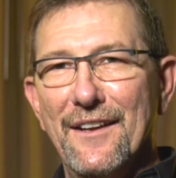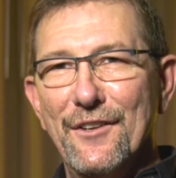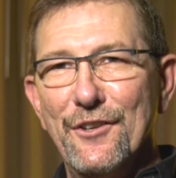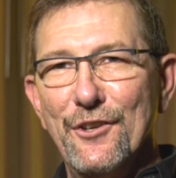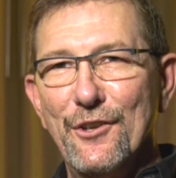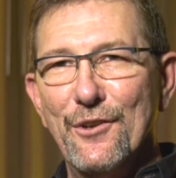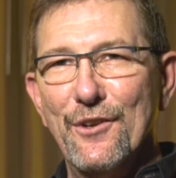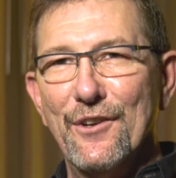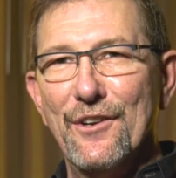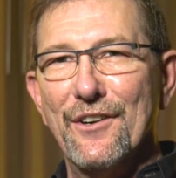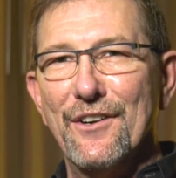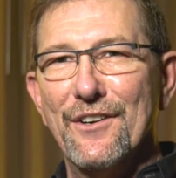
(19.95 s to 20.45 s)

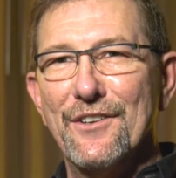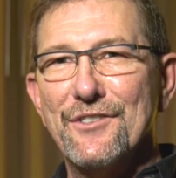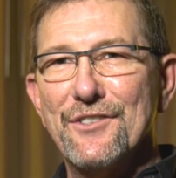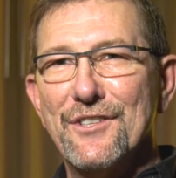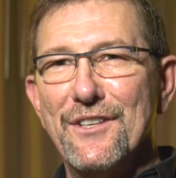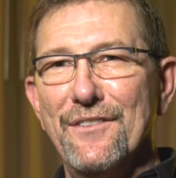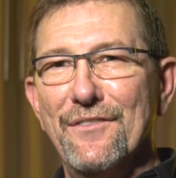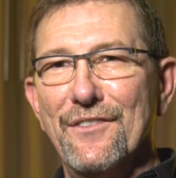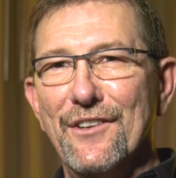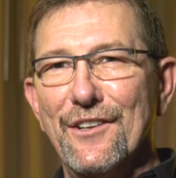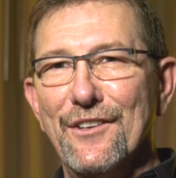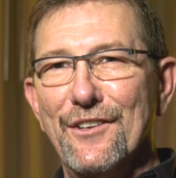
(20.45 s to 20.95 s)
doing our
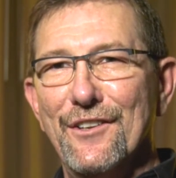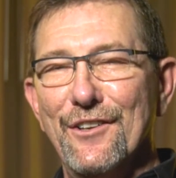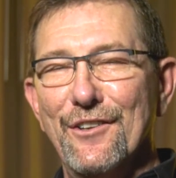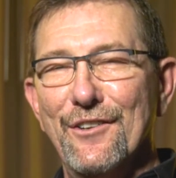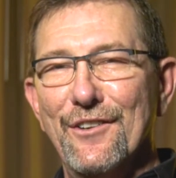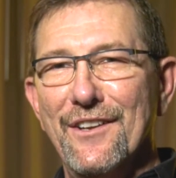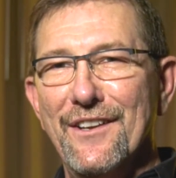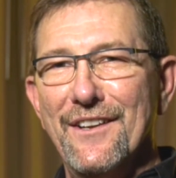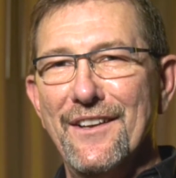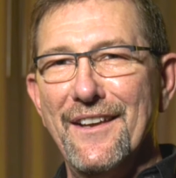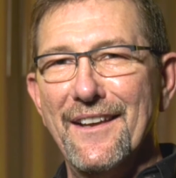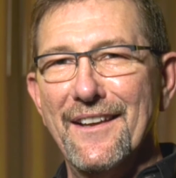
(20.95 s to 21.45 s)
civic
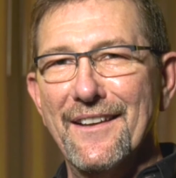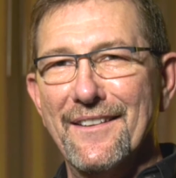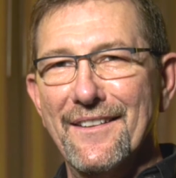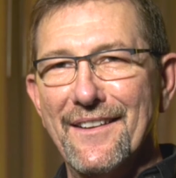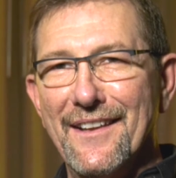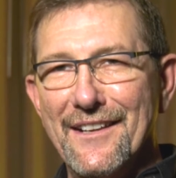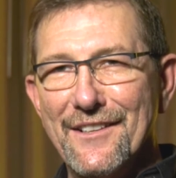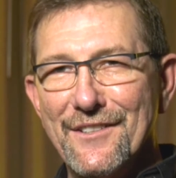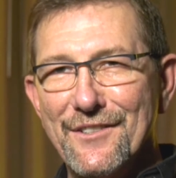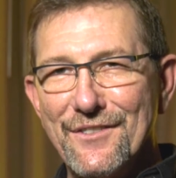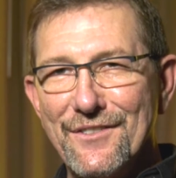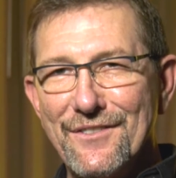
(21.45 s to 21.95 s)
duty, and
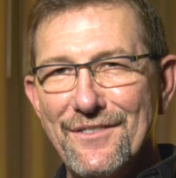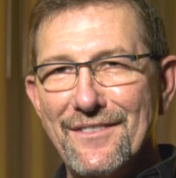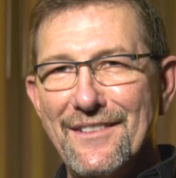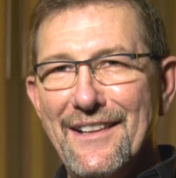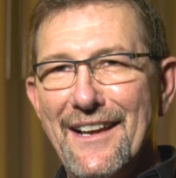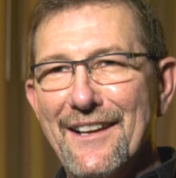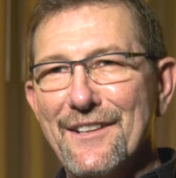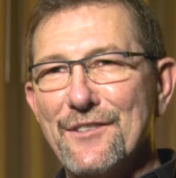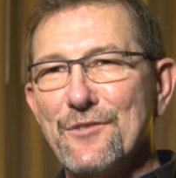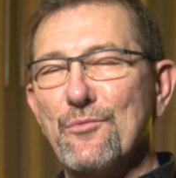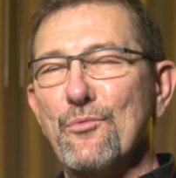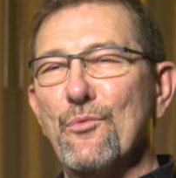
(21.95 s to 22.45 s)

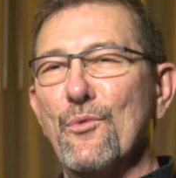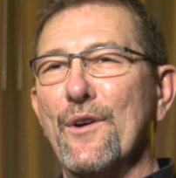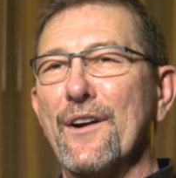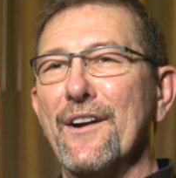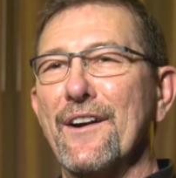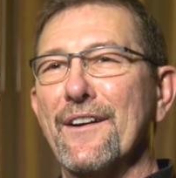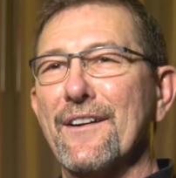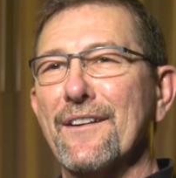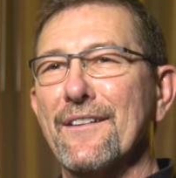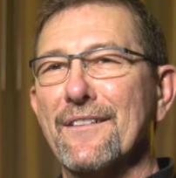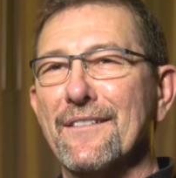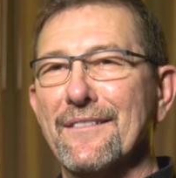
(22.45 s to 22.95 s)
that's
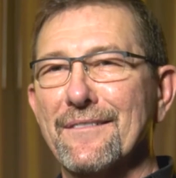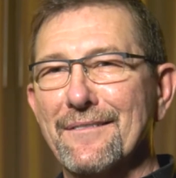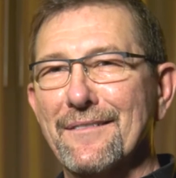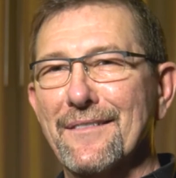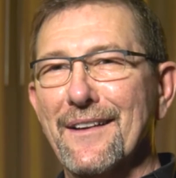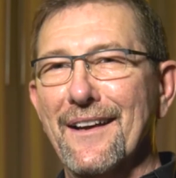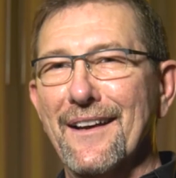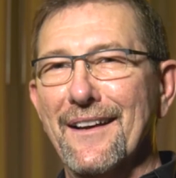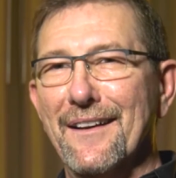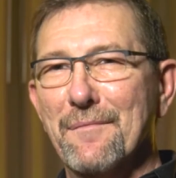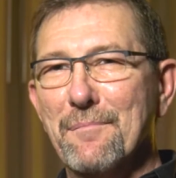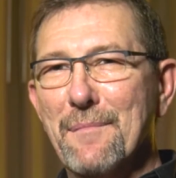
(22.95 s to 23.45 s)
where
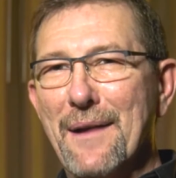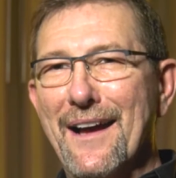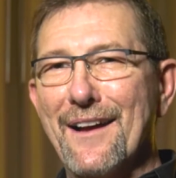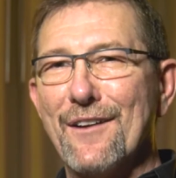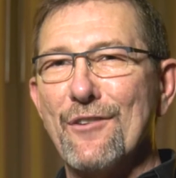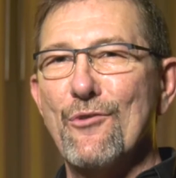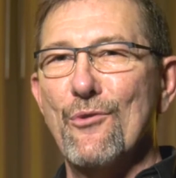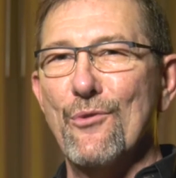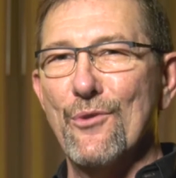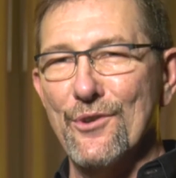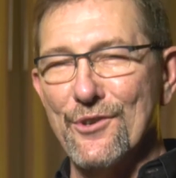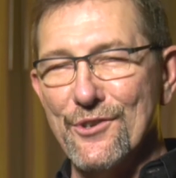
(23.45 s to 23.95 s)
my
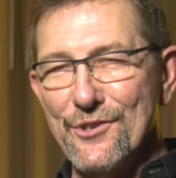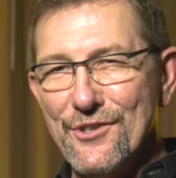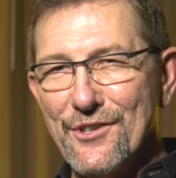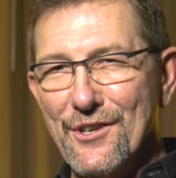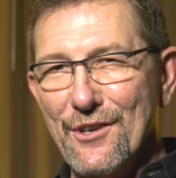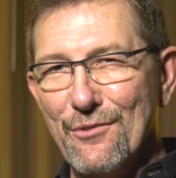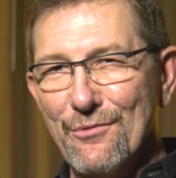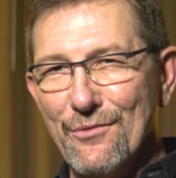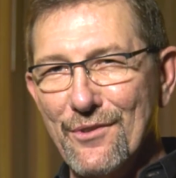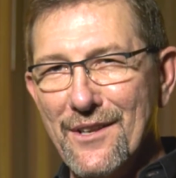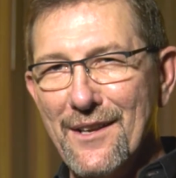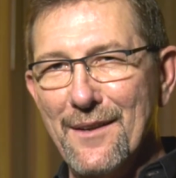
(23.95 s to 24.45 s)

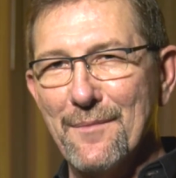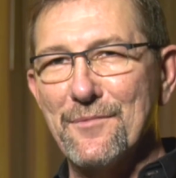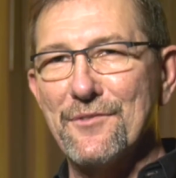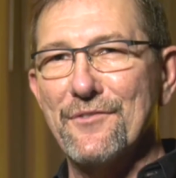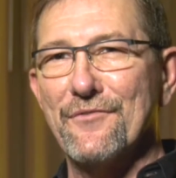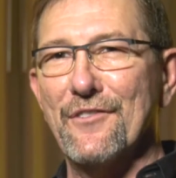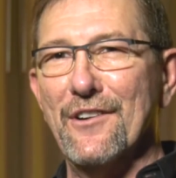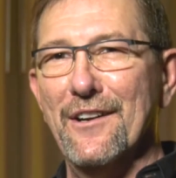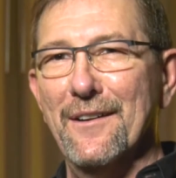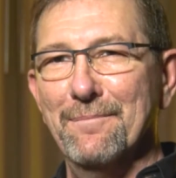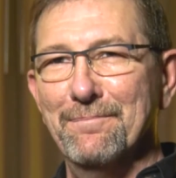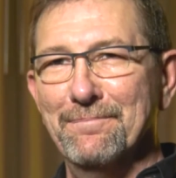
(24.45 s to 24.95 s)
cornerstone comes
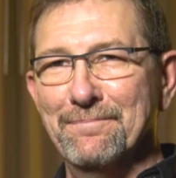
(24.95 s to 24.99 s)
from.